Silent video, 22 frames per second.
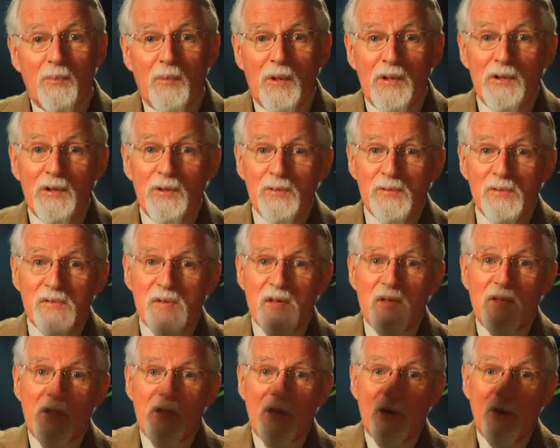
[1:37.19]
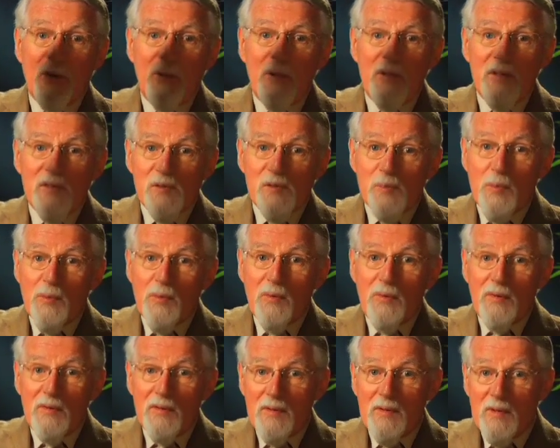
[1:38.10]
when you see the Holy
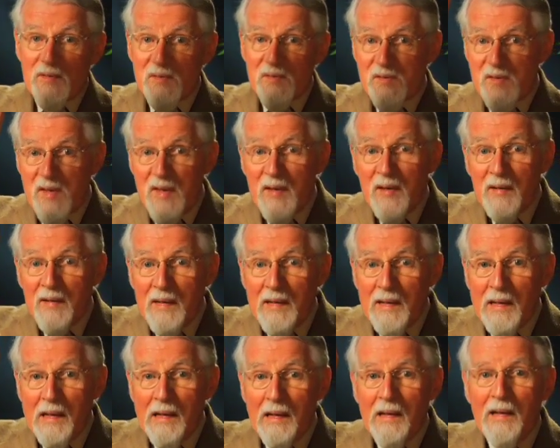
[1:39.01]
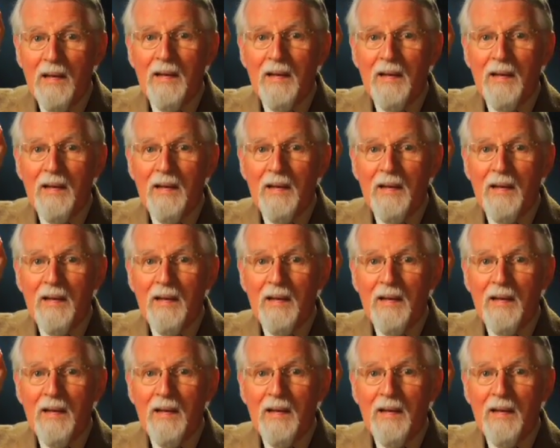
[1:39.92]
Spirit descend